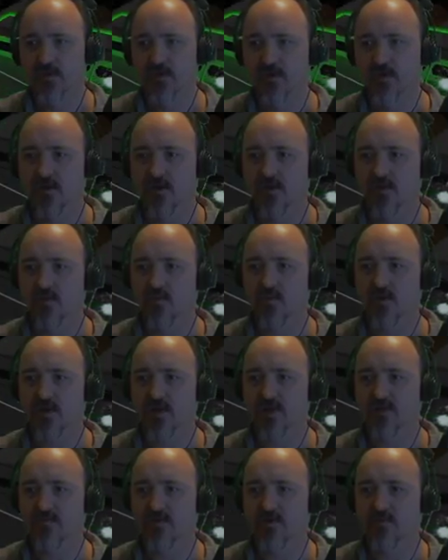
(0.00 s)
On the one I
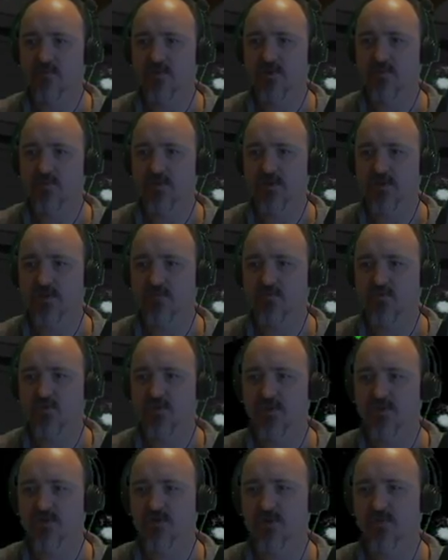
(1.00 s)
have on Minmus, I'm
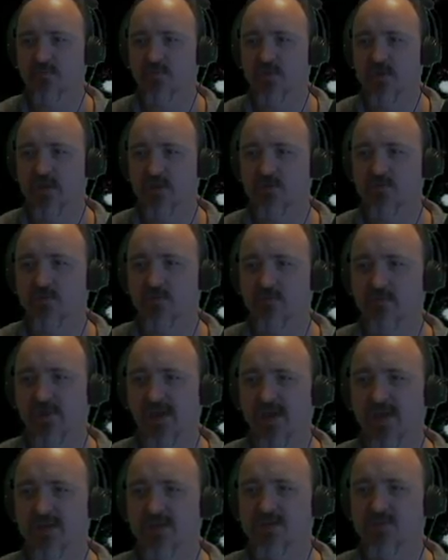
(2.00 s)
pretty sure I put extra
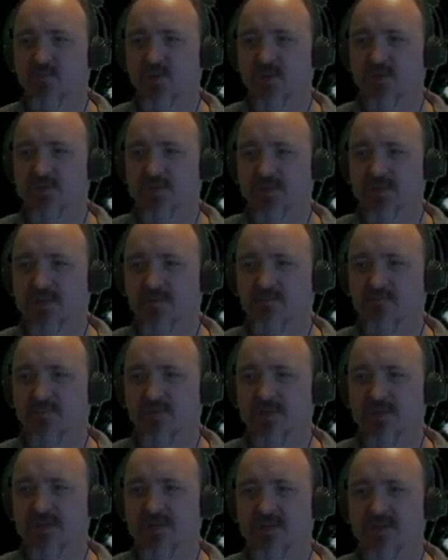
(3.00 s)
reaction wheels in it, but